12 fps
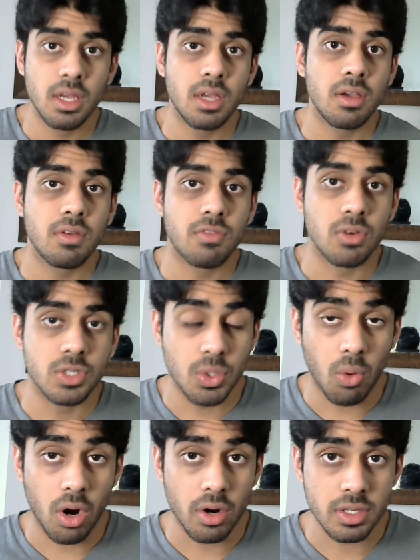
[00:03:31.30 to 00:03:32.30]

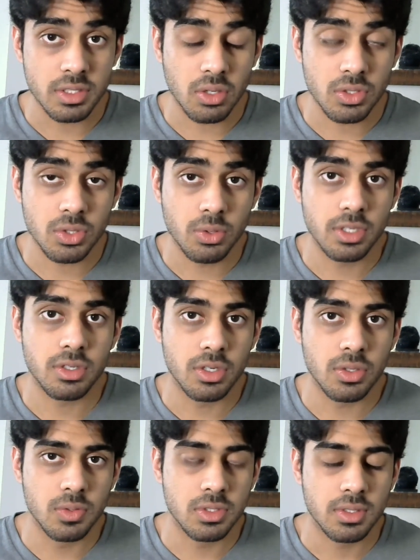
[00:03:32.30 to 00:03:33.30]
Fujiwara is also
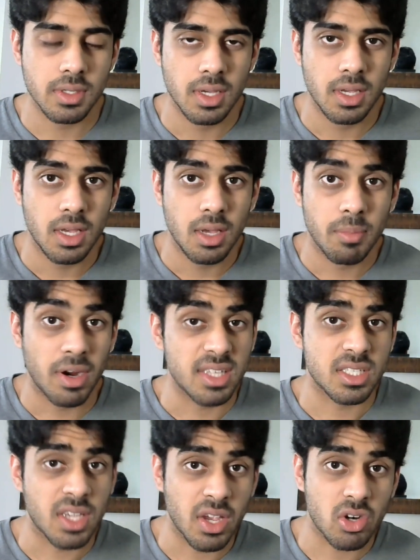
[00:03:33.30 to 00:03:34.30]
introduced, but as
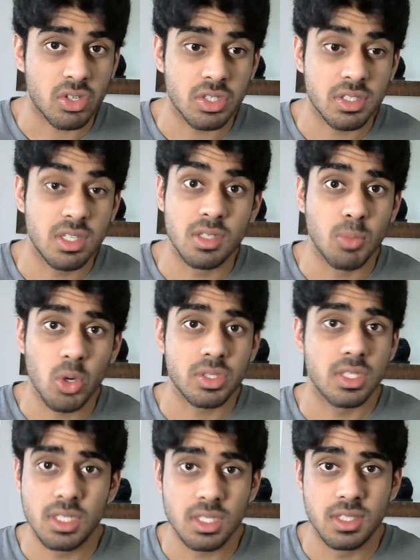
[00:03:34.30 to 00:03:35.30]
a character she's
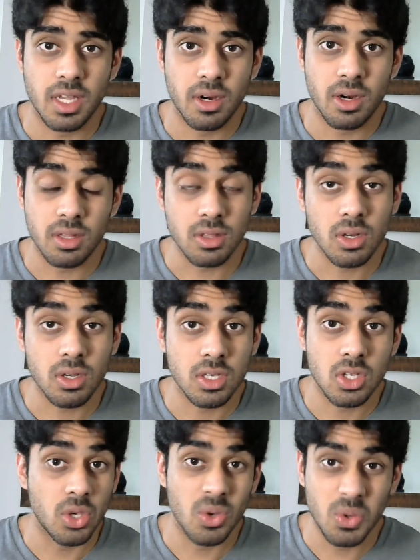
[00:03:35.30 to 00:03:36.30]
mostly just there to look
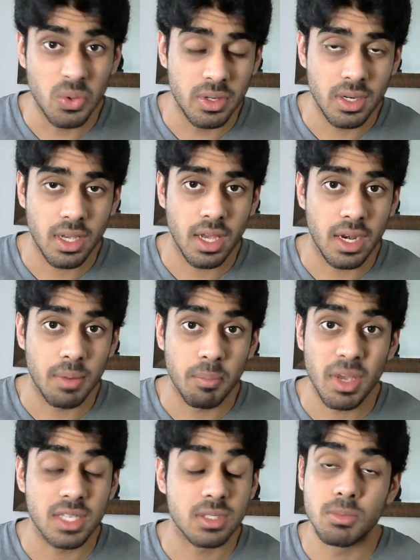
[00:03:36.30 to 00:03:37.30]
cute and
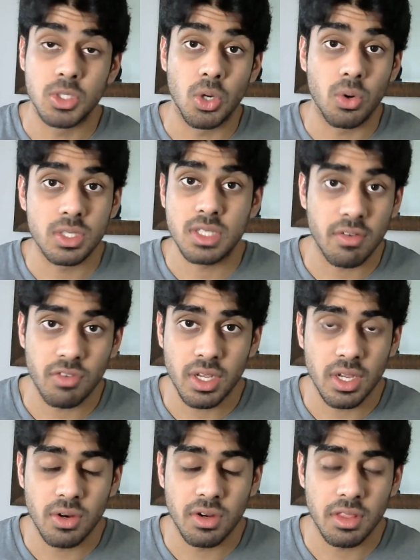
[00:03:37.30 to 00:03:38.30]
make some jokes every
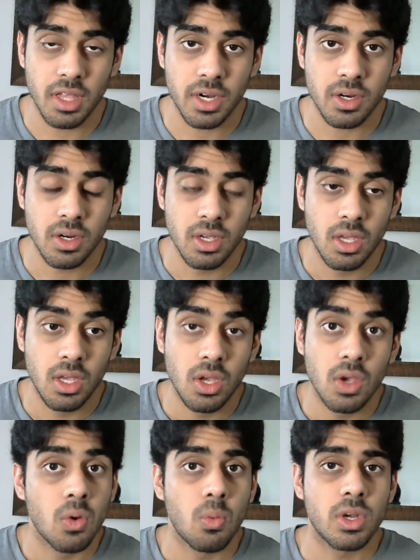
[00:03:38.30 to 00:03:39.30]
here and there,
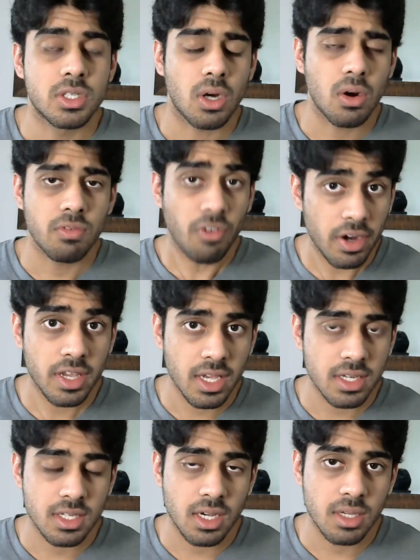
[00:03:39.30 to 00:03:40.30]
which are funny
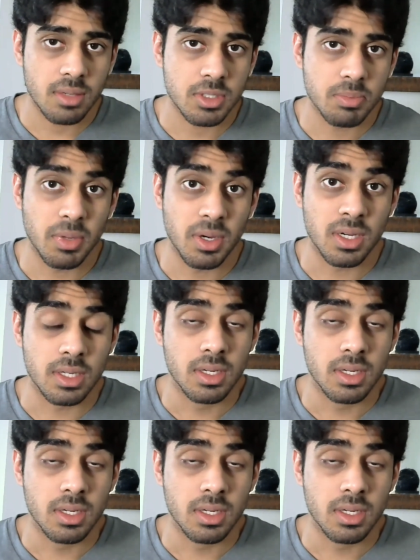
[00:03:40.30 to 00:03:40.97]
at times, but